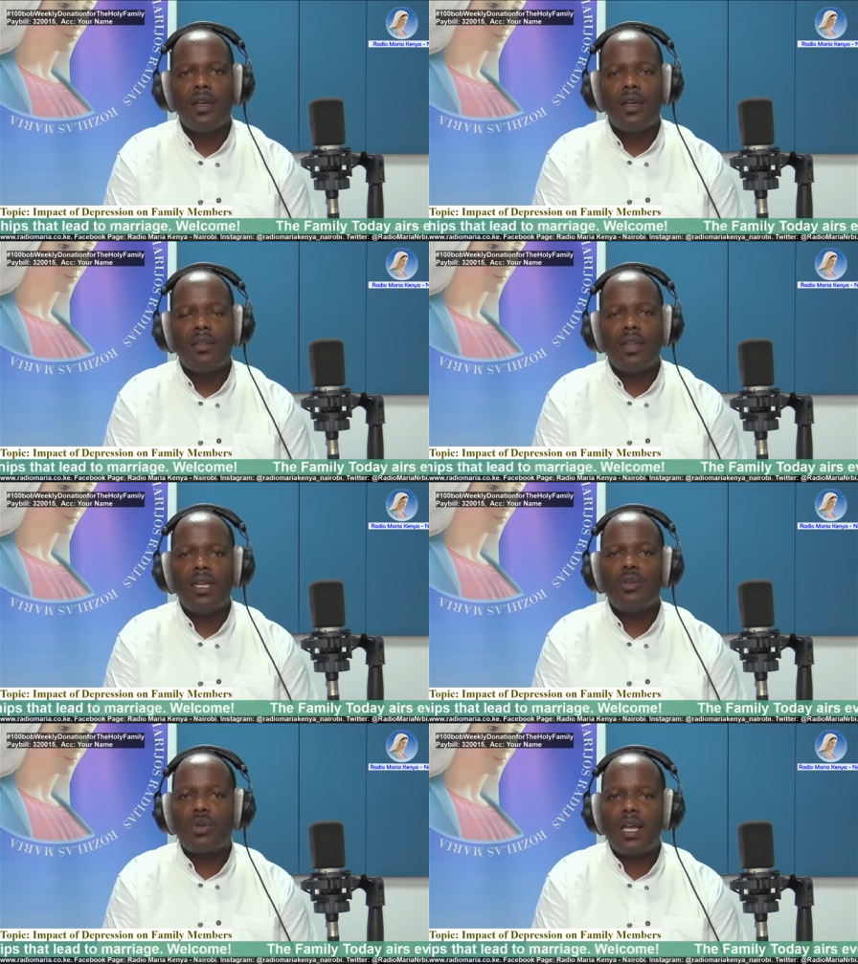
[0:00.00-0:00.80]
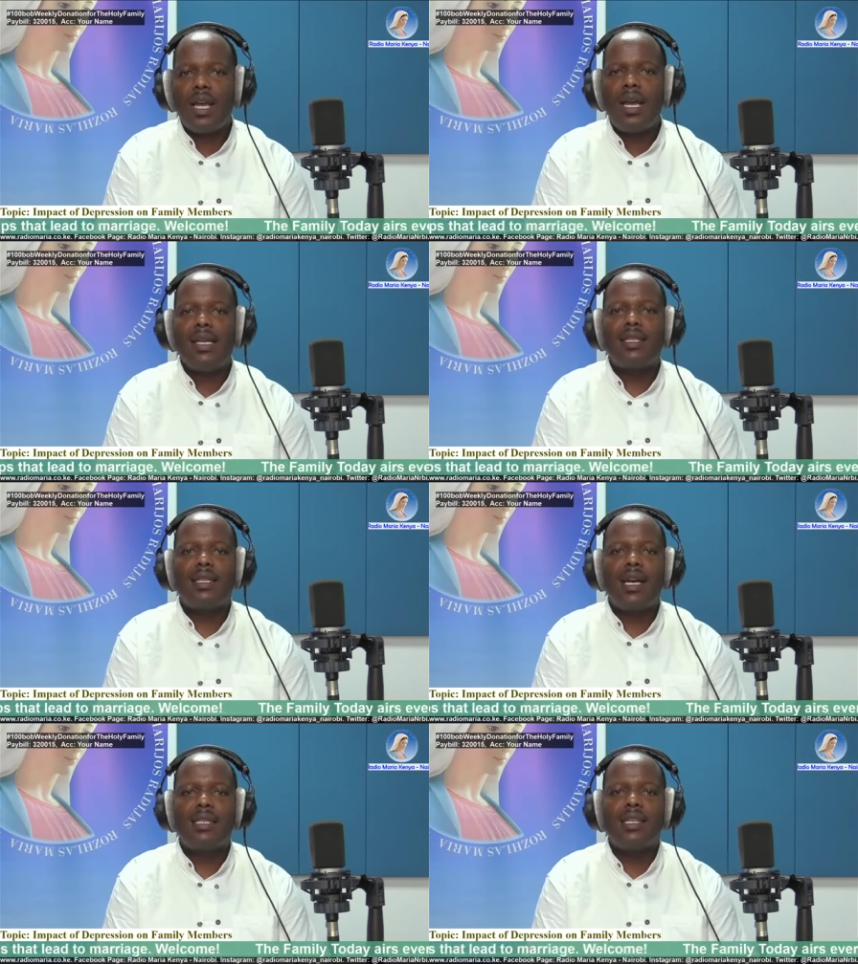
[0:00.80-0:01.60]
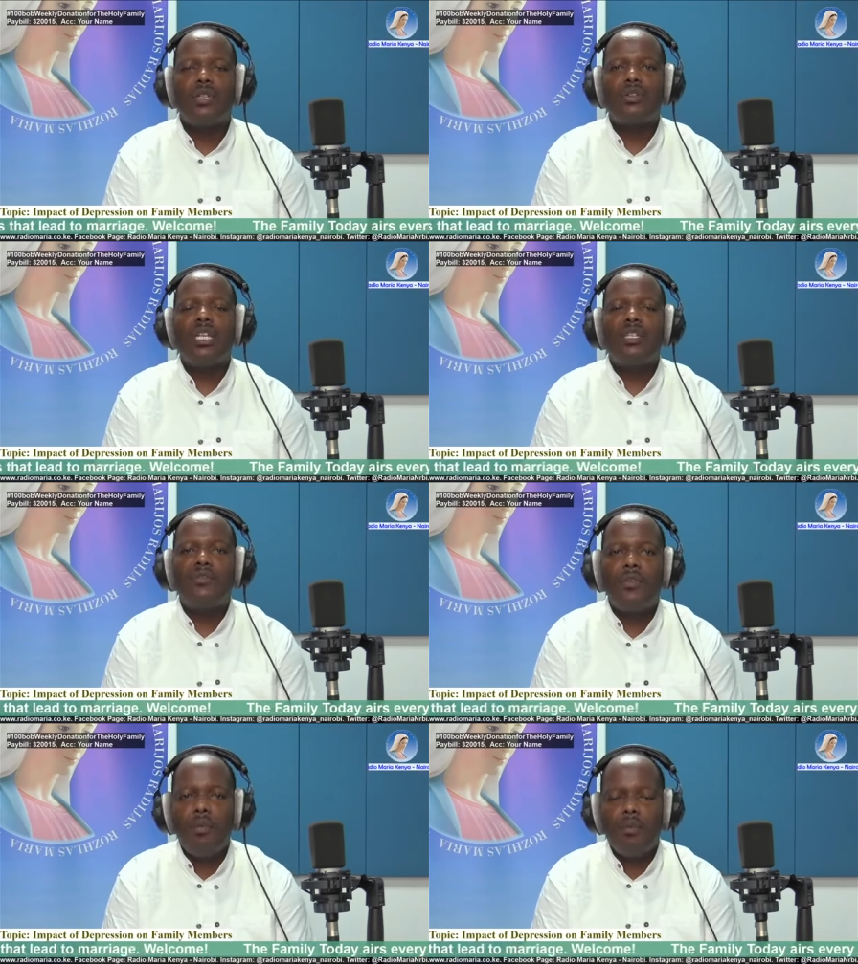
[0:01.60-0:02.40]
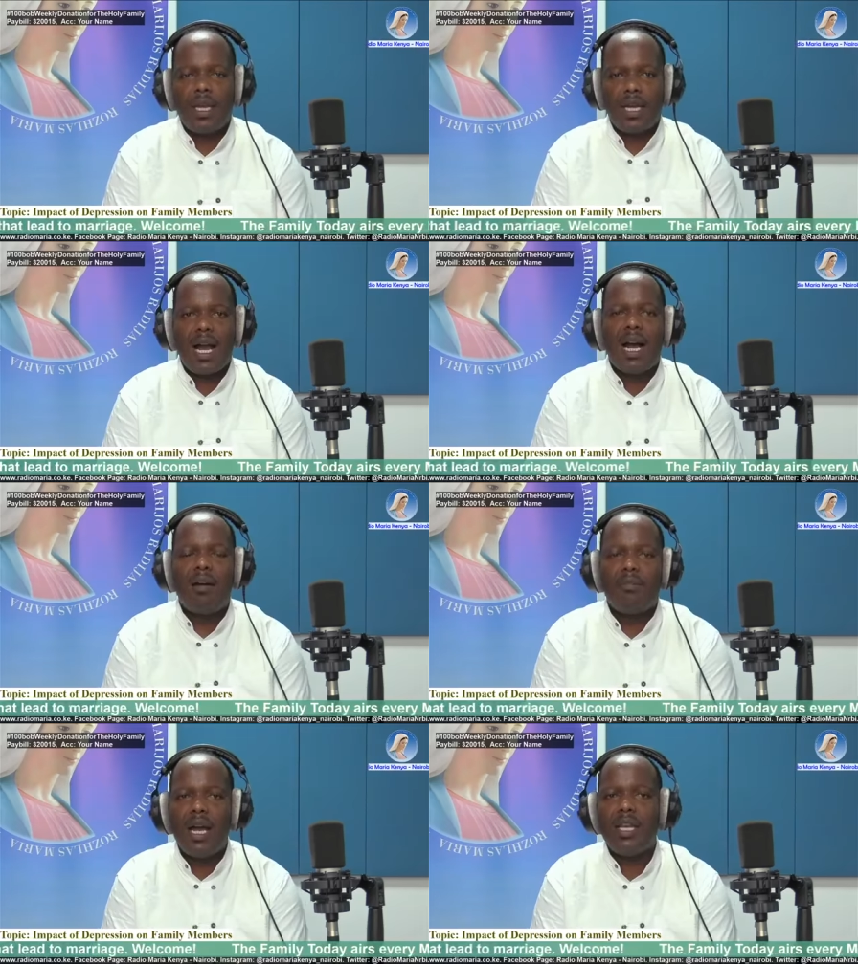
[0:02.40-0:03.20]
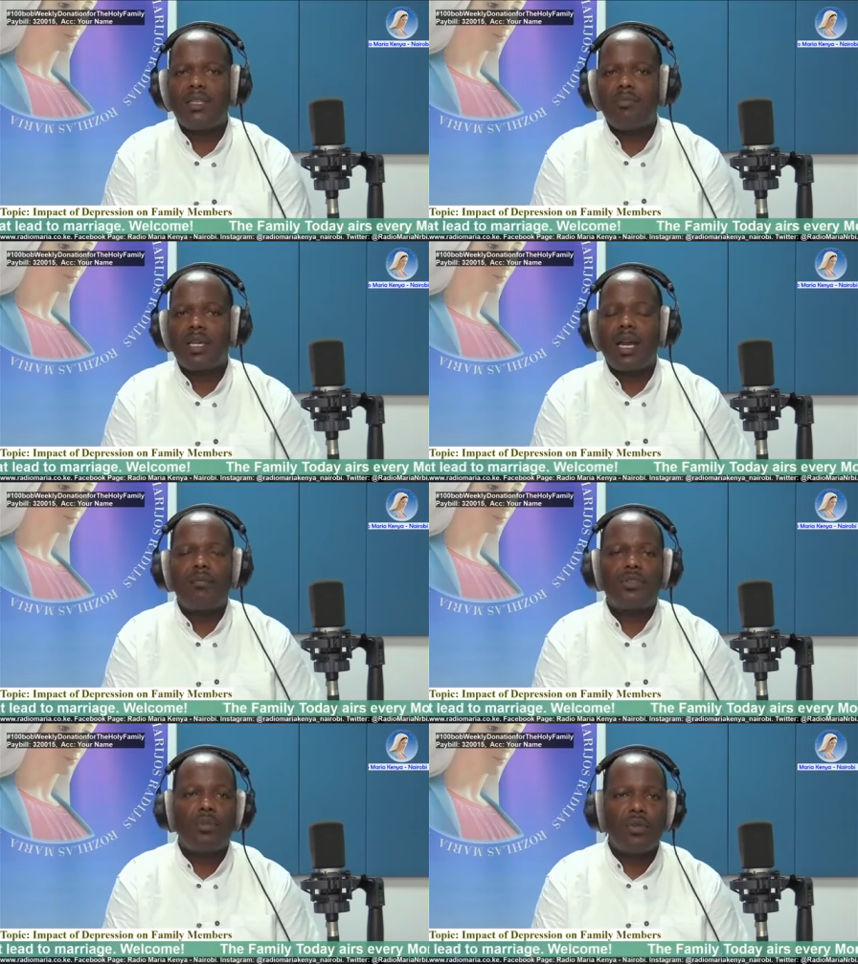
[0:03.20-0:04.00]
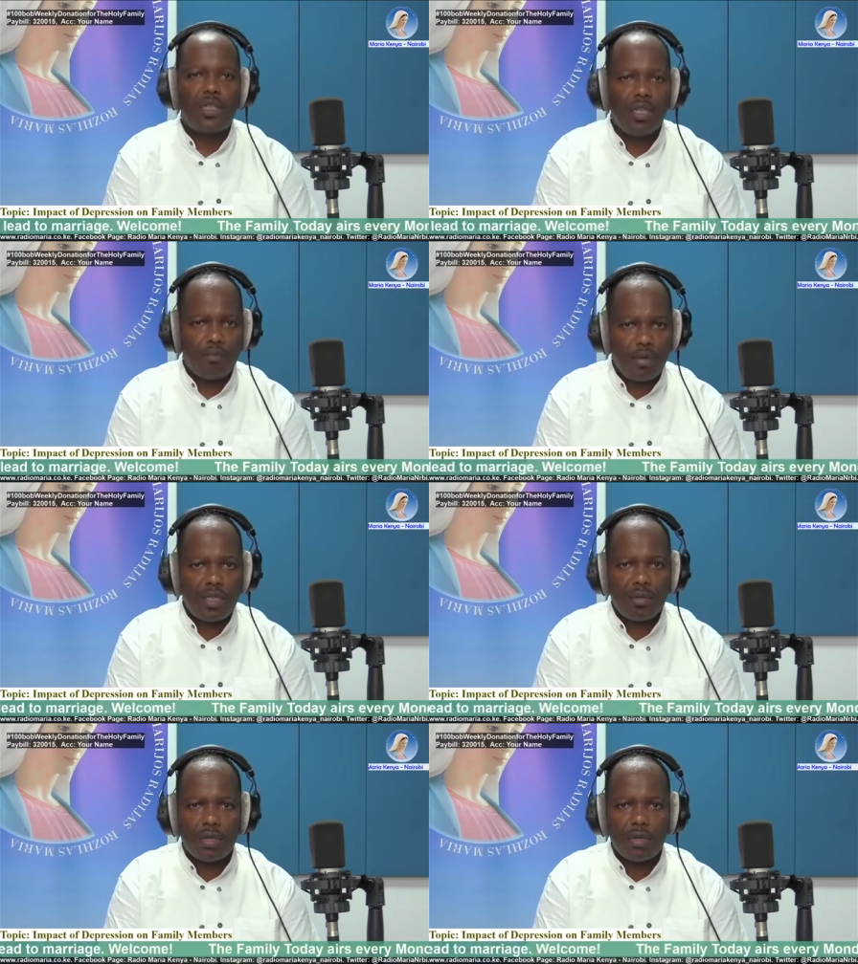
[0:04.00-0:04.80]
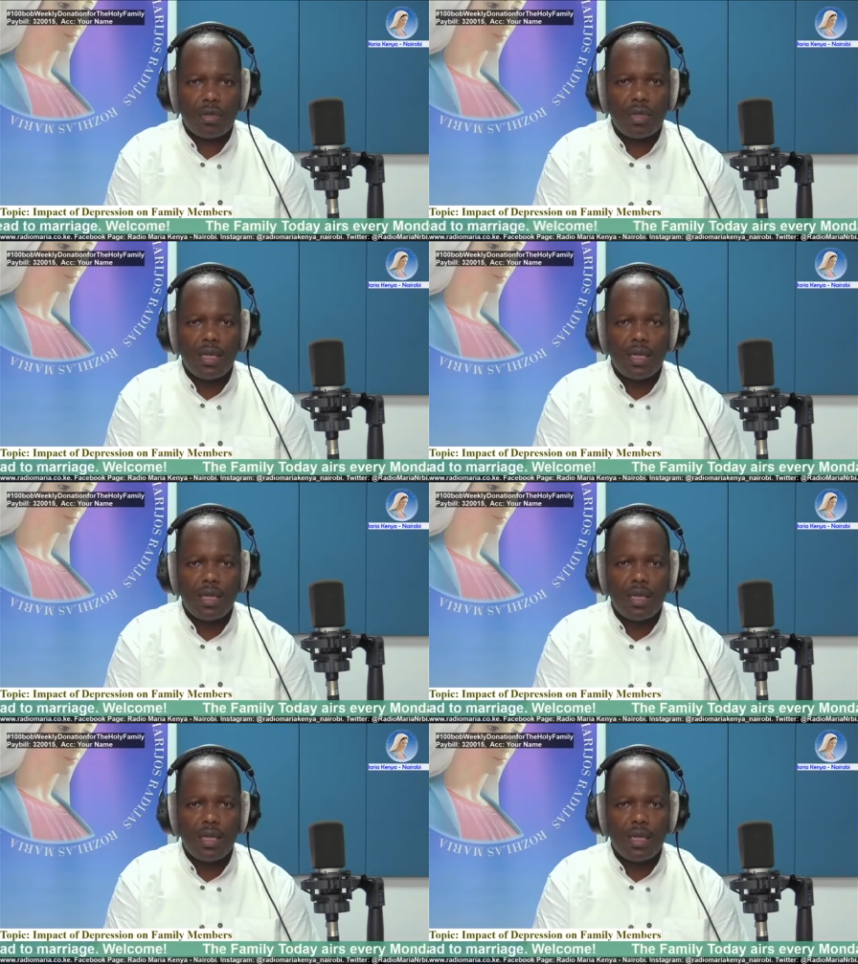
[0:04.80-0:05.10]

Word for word: then you realize that transforming our minds becomes almost impossible,